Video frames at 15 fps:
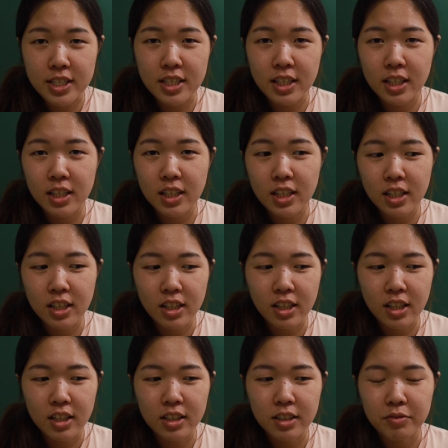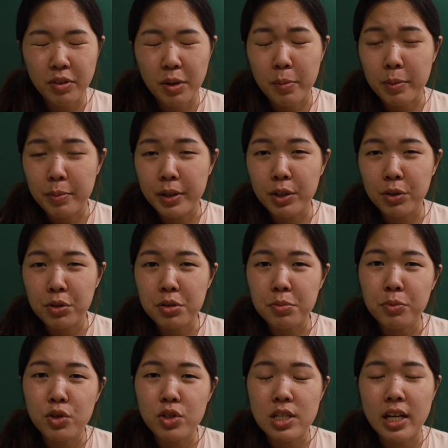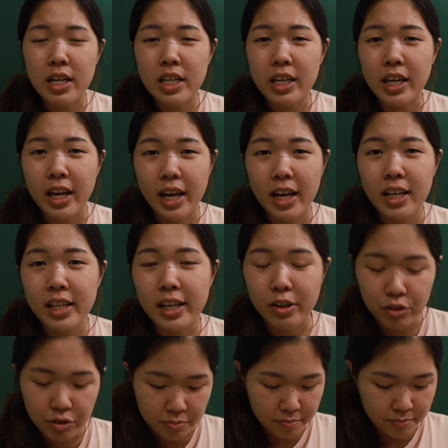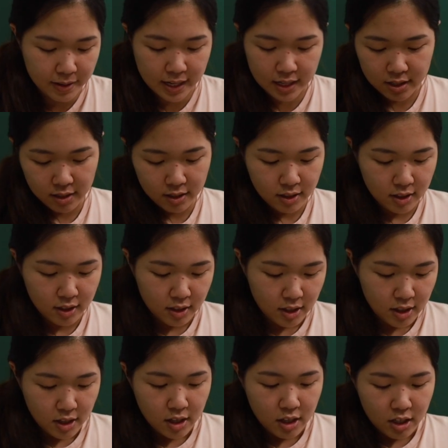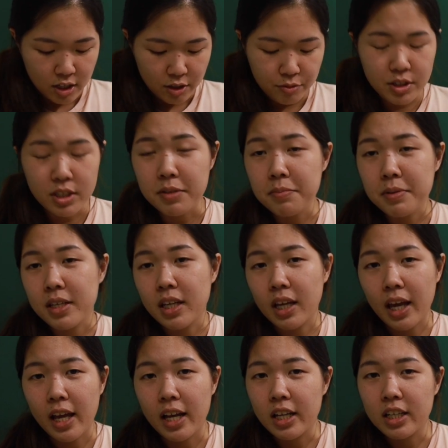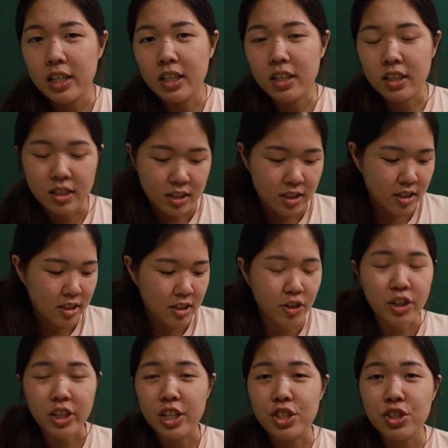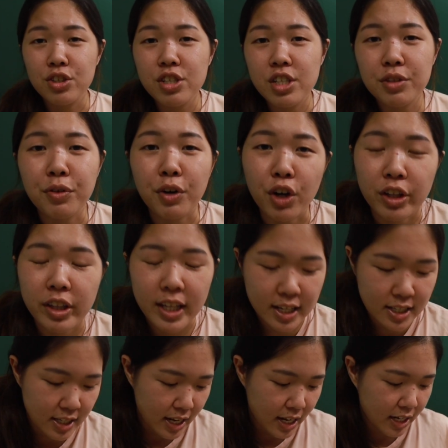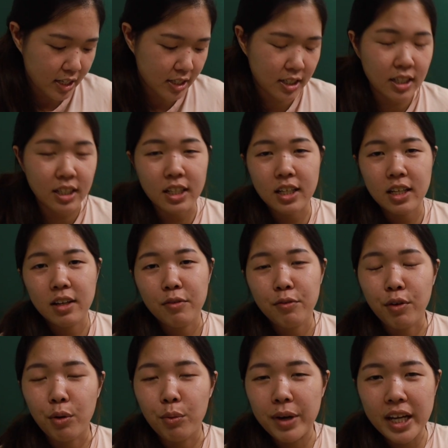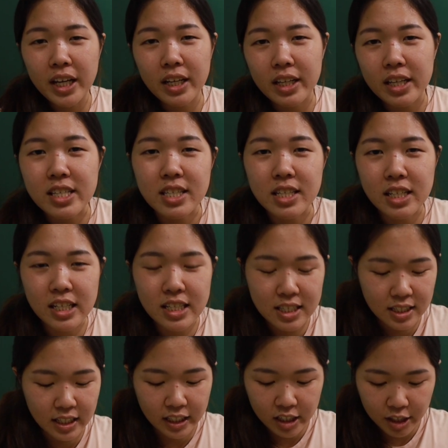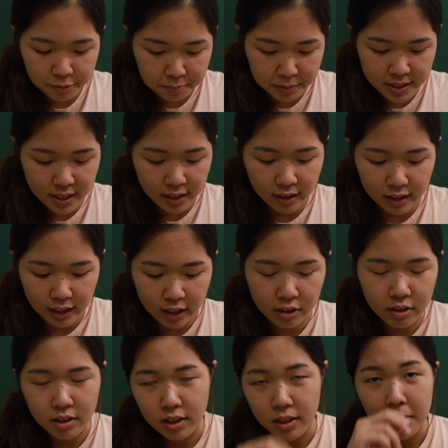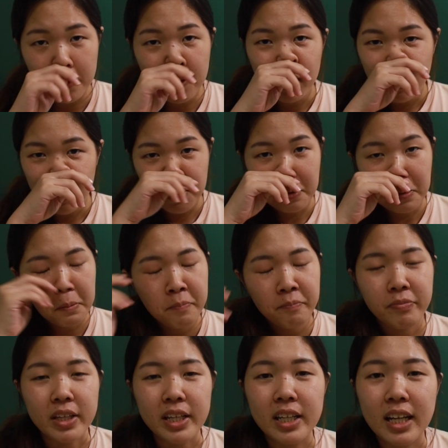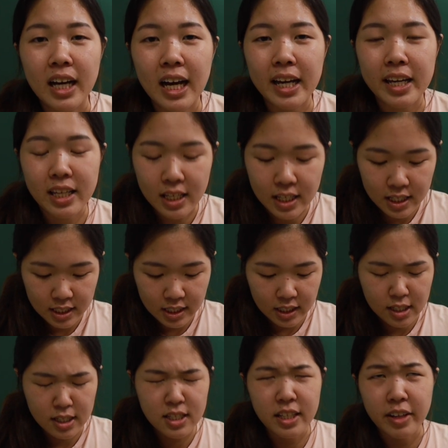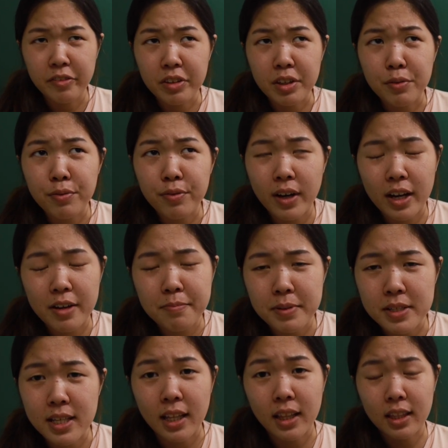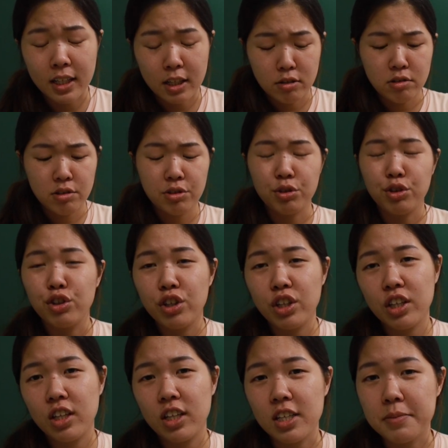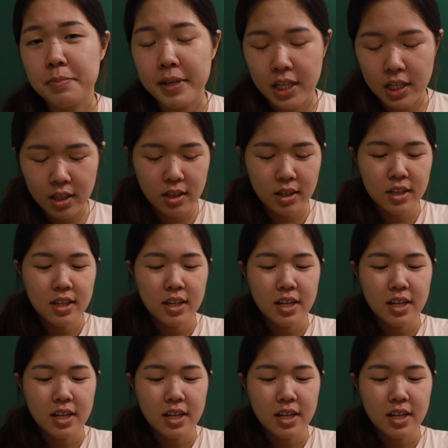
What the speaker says: said that baby clothes most likely can hand down, but reason being, Elliot, okay, so just for context, Elliot is for weight is in his 90th percentile. In height he is the 75th percentile, so he's big.